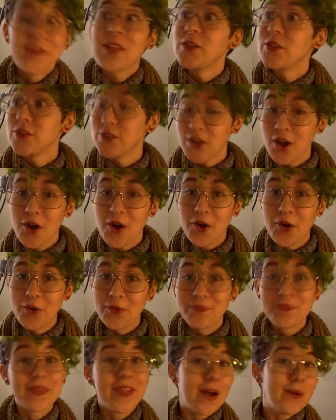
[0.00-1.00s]

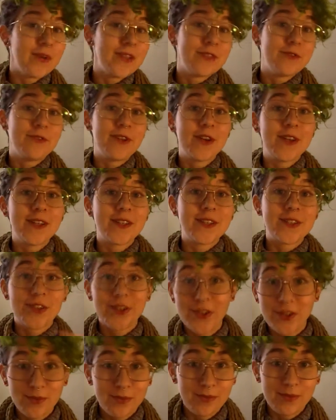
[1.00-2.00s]
So that was a very
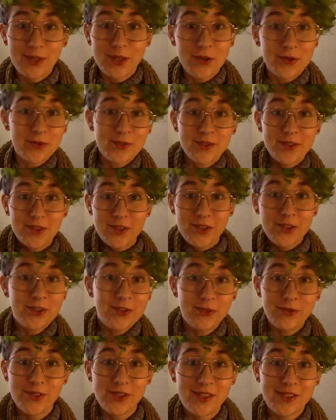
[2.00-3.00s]

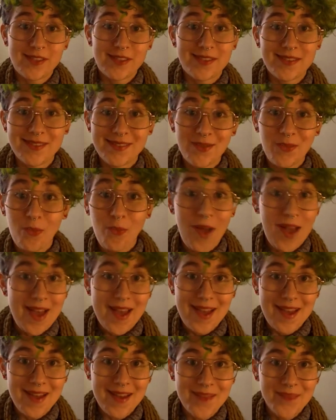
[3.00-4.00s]
circumlocucious
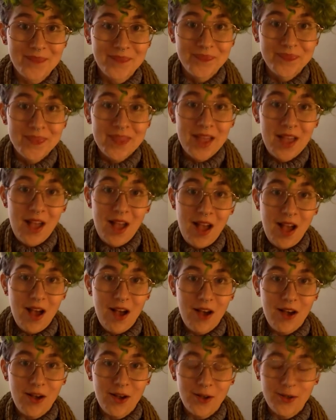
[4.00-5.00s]
way
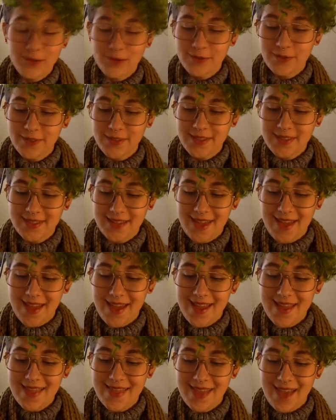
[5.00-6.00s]
of
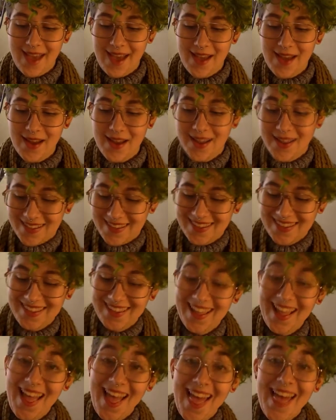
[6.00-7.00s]
saying that
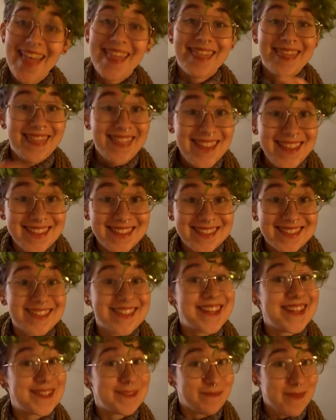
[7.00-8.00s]

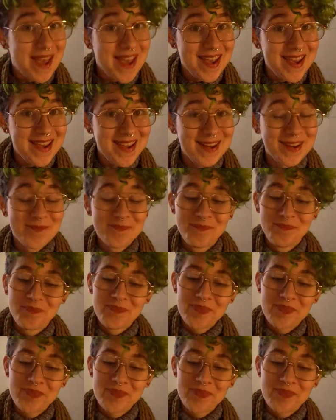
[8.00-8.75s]
this is made